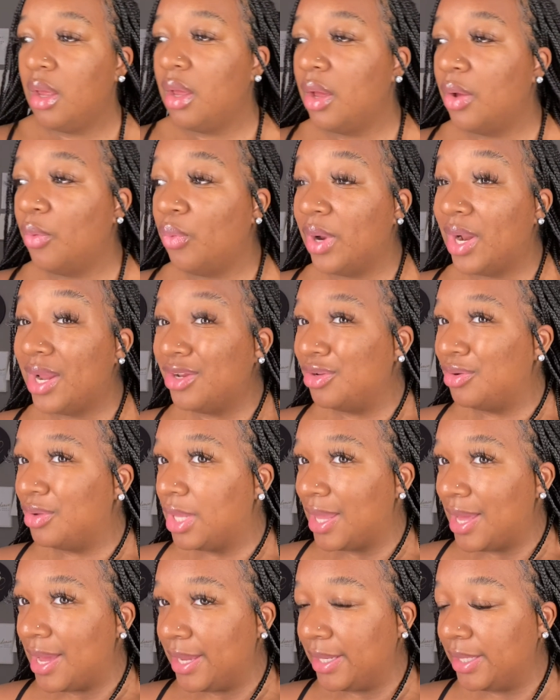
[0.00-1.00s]
When I do
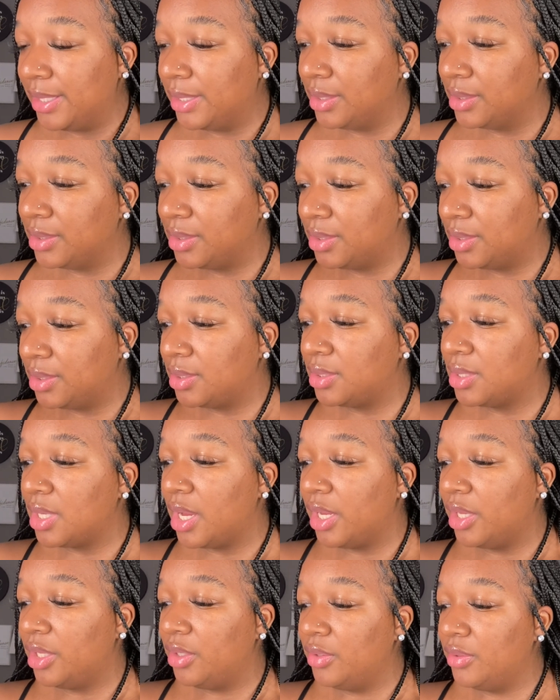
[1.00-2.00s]
client,
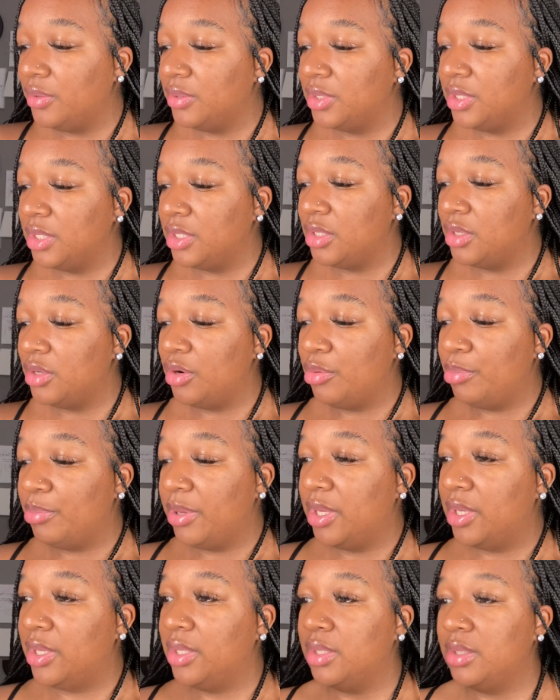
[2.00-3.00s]
I use this little
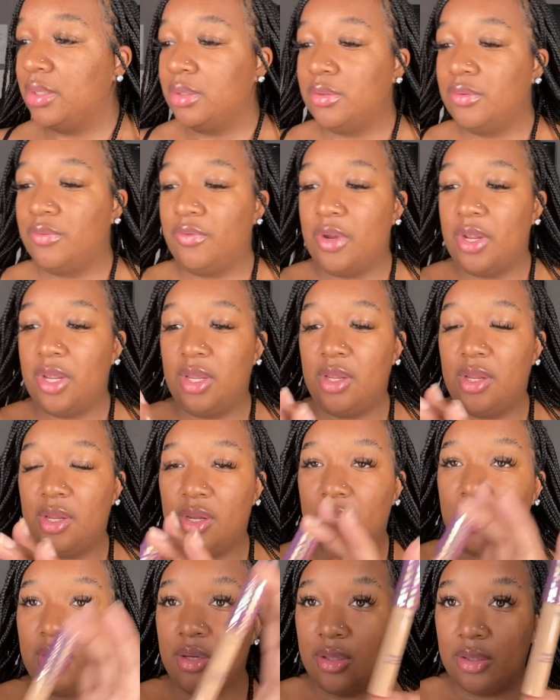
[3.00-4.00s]
pen right
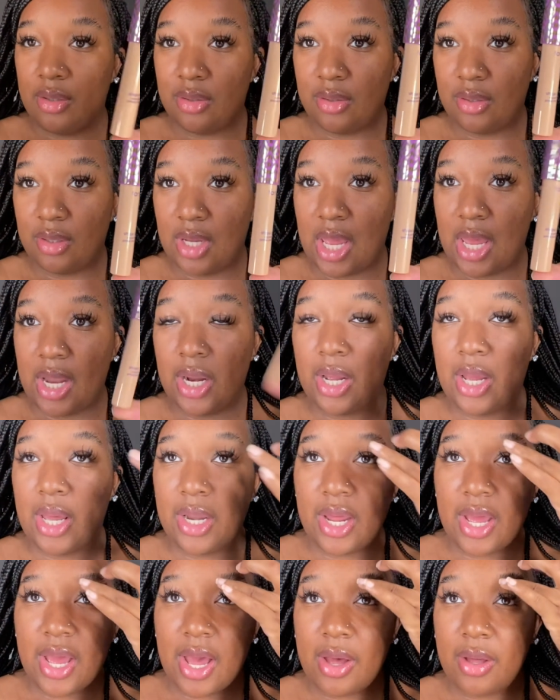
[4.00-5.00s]
here, and I kind
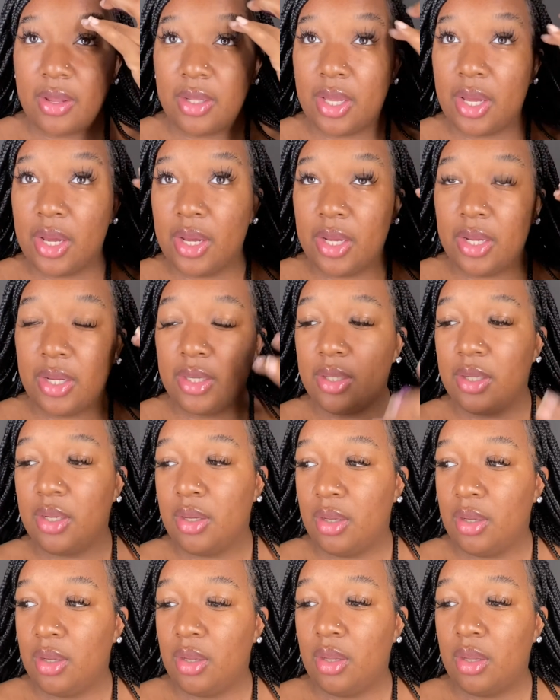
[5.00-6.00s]
of outline
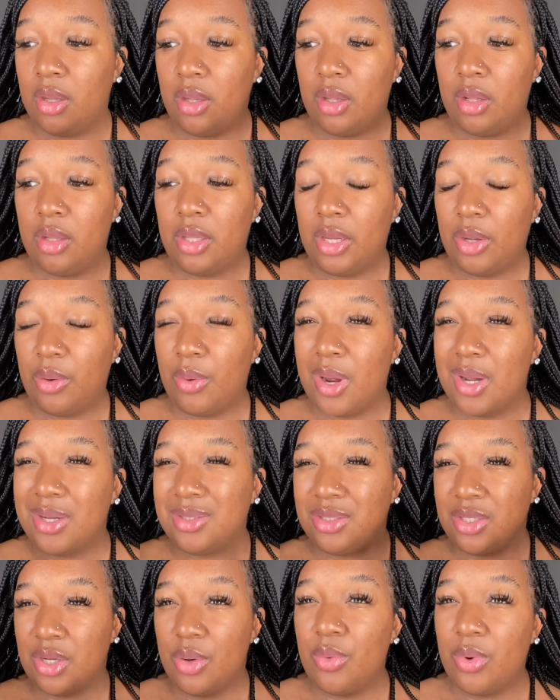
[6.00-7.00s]
like where I
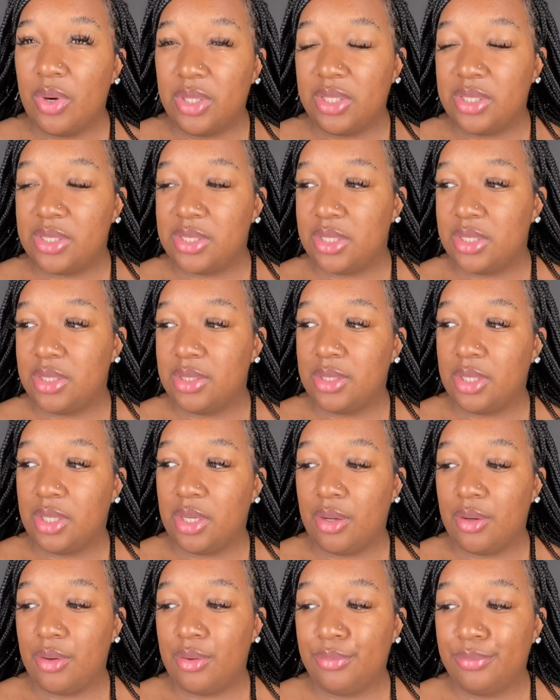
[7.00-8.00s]
don't want the tint to
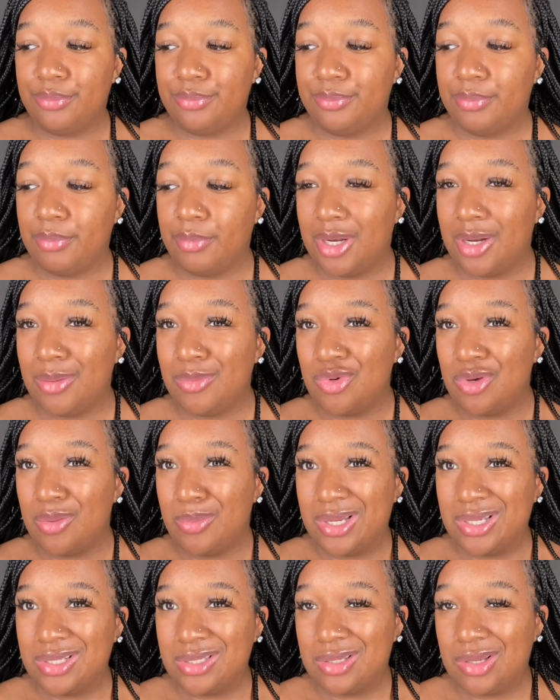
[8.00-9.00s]
go, but I'm doing
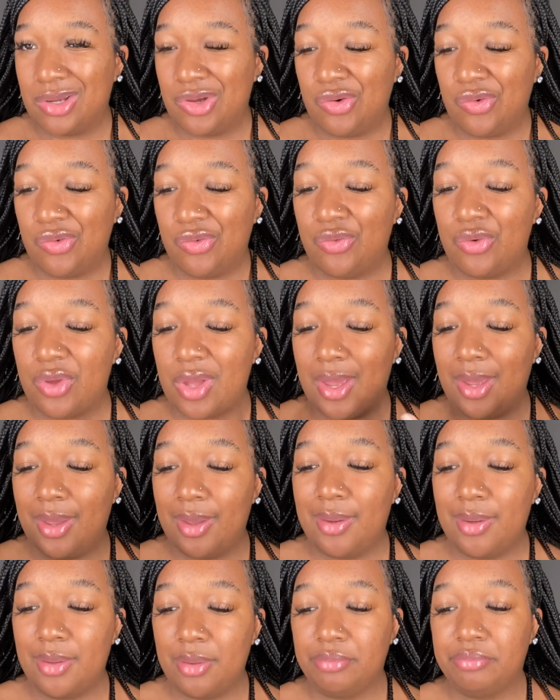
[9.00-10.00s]
myself
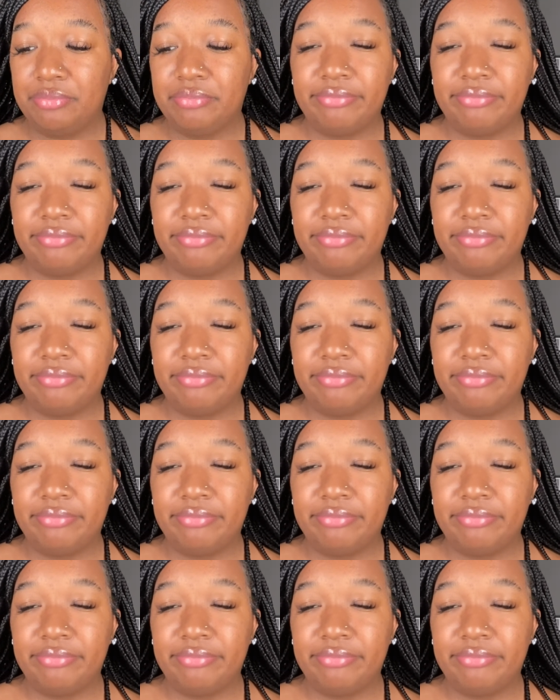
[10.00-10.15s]
and